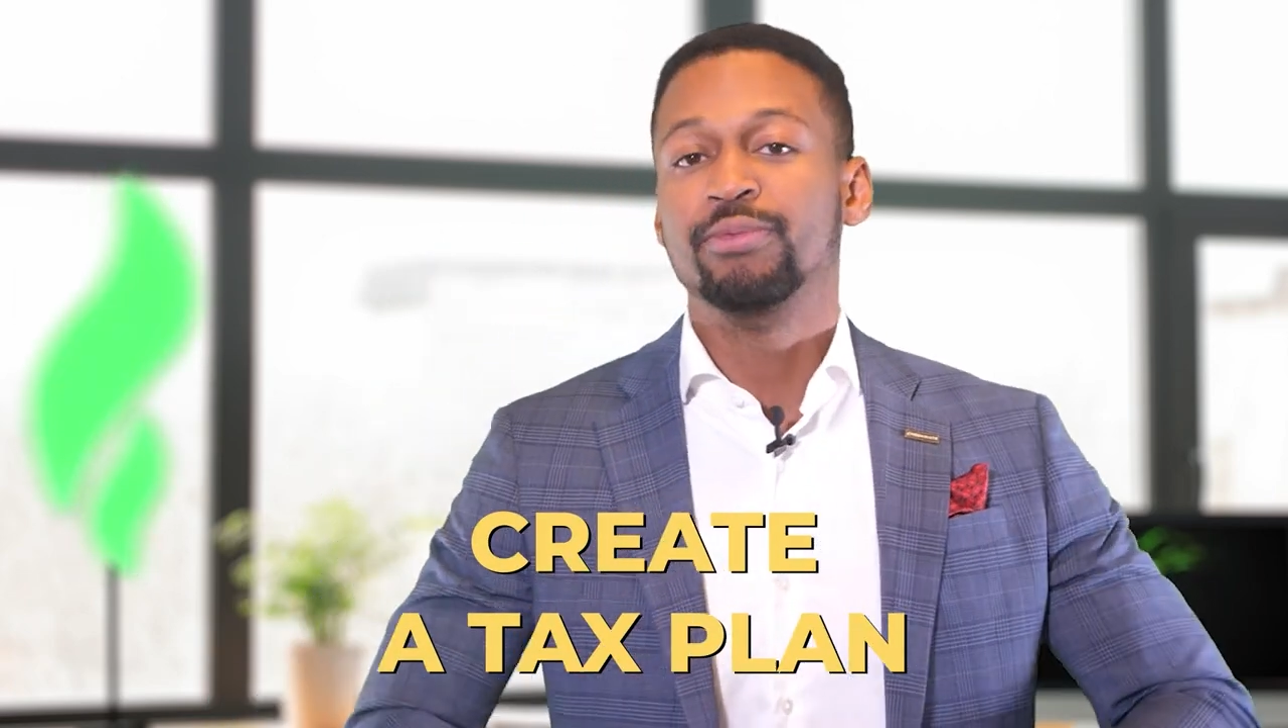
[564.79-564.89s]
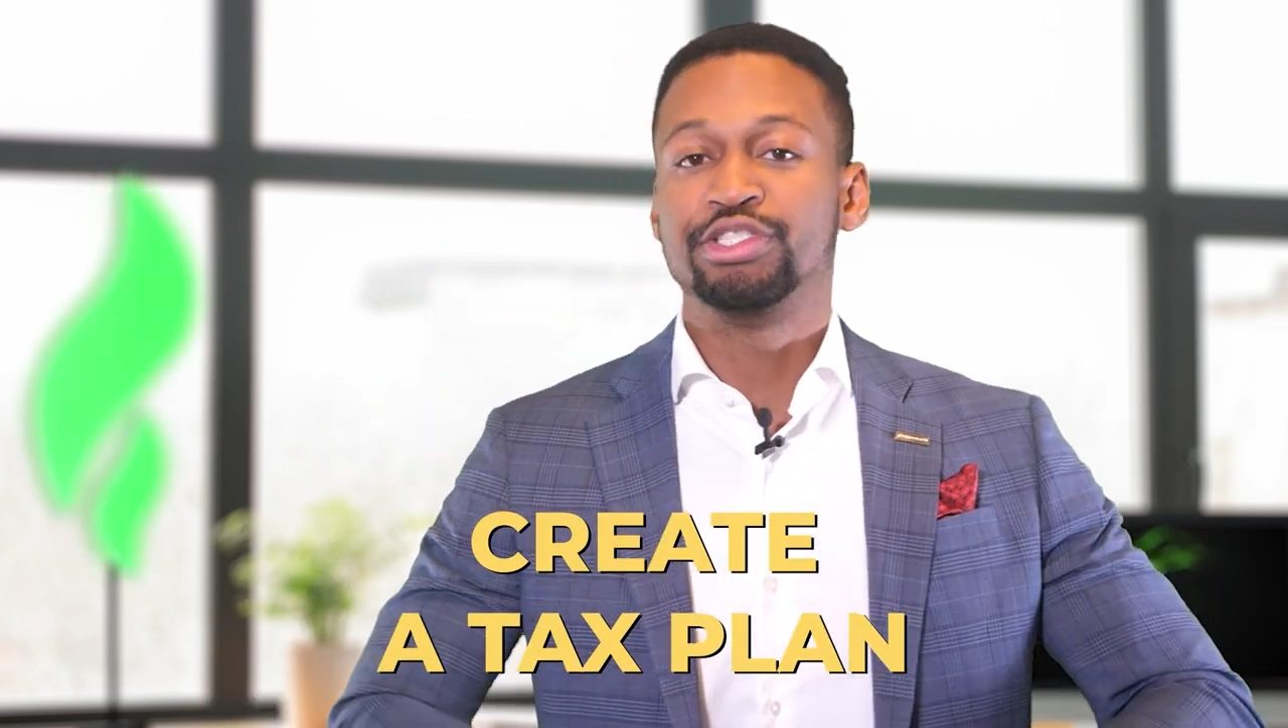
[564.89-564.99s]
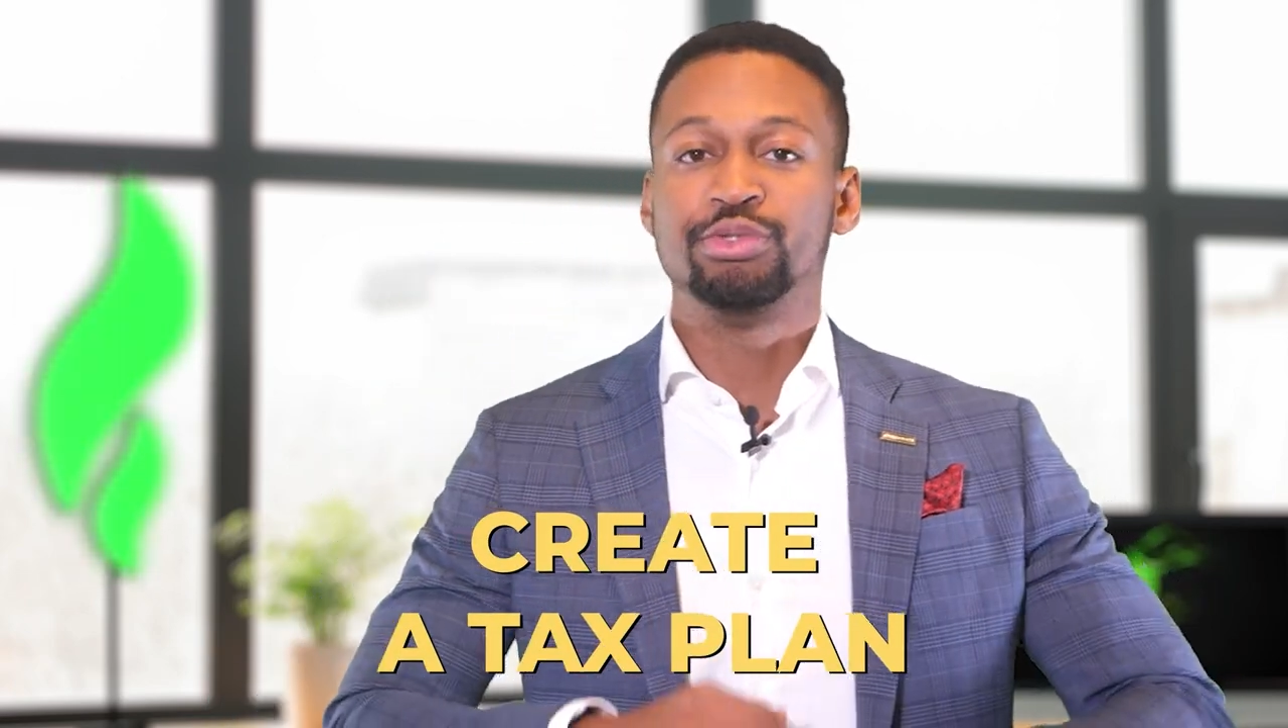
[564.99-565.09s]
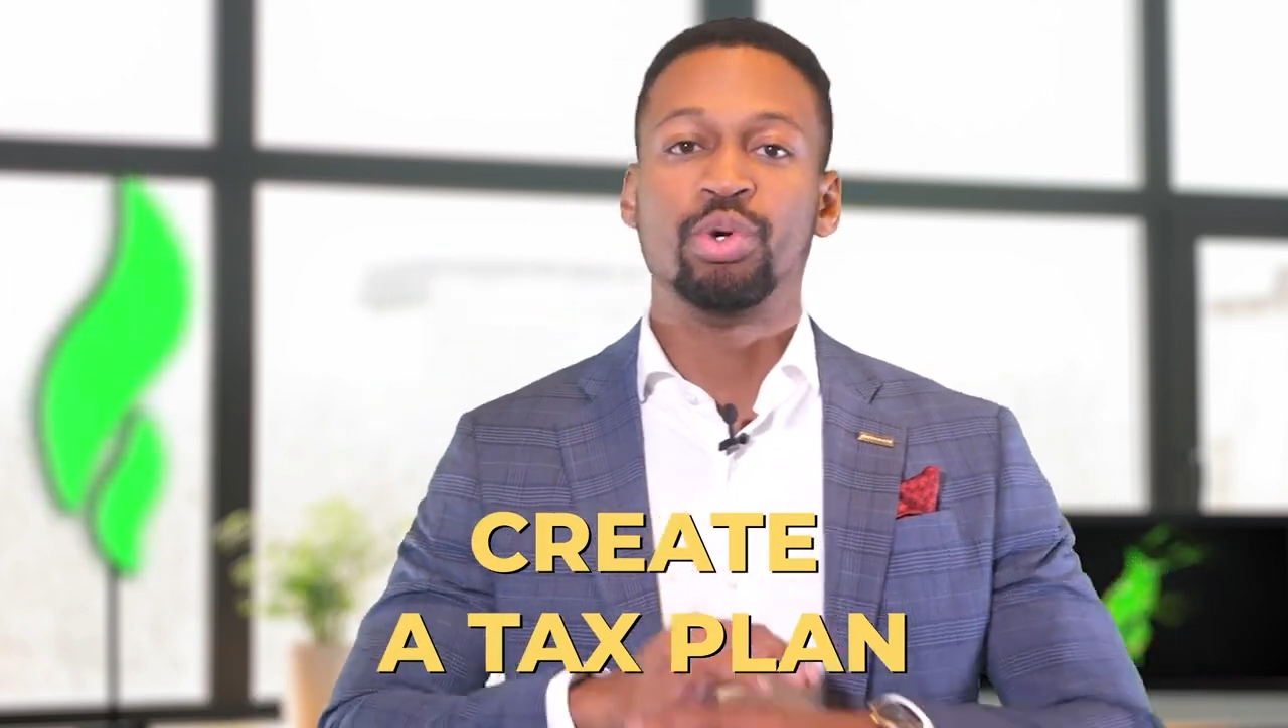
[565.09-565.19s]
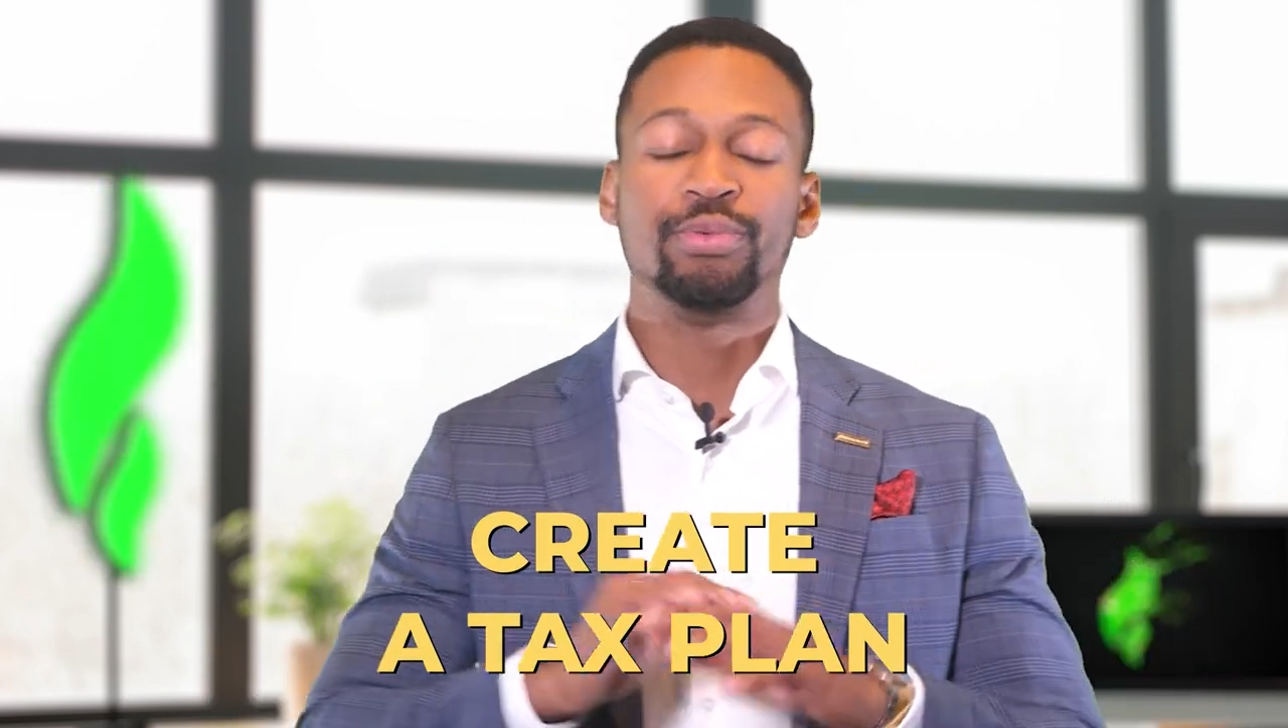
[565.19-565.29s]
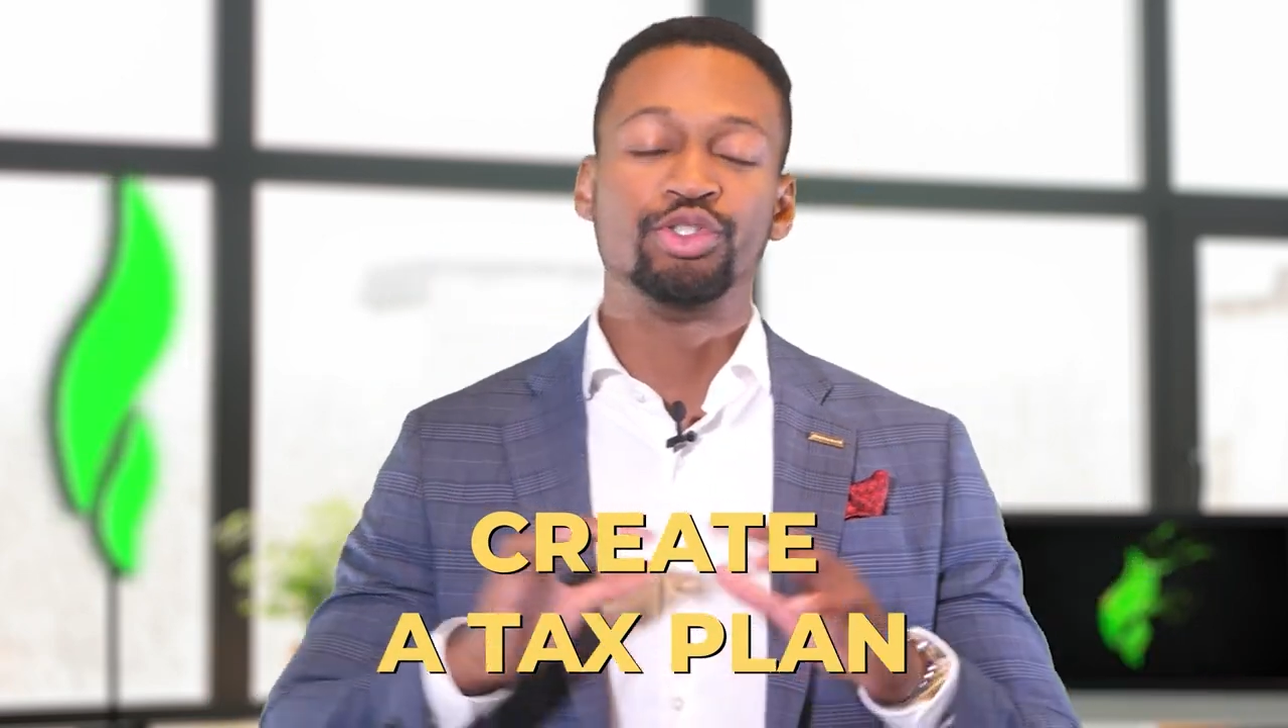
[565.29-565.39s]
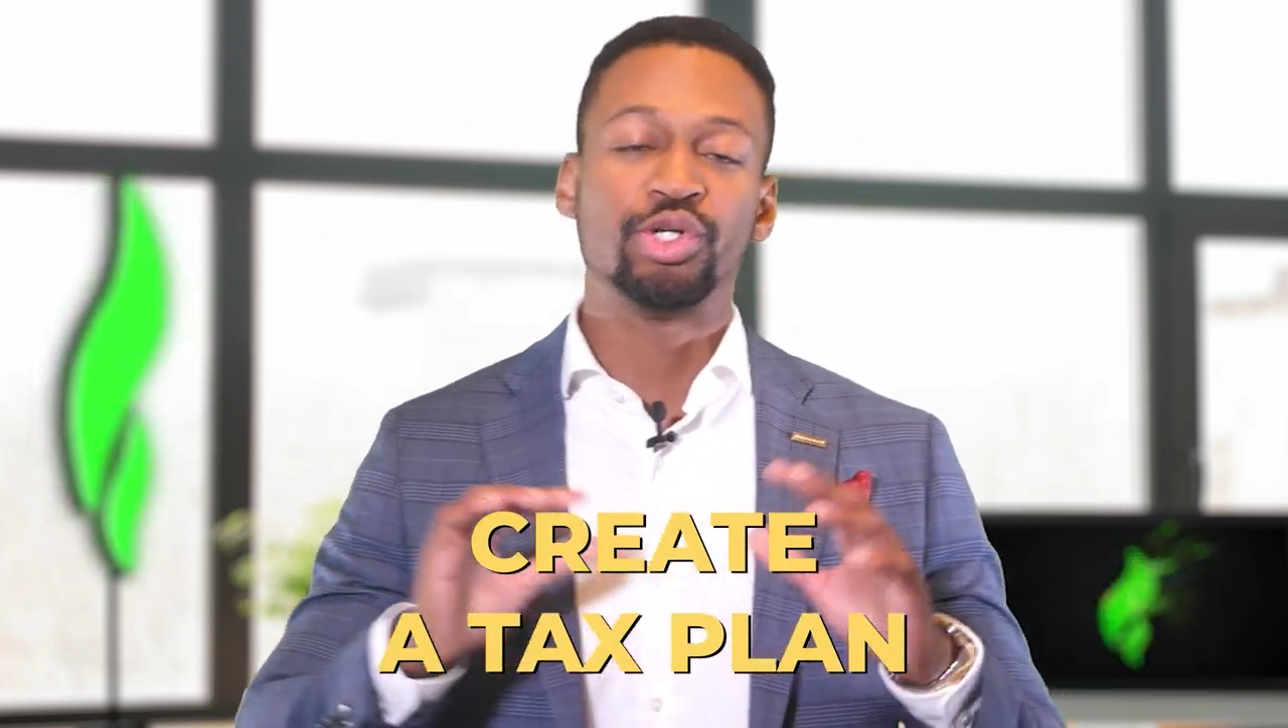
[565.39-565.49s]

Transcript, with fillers: which is what we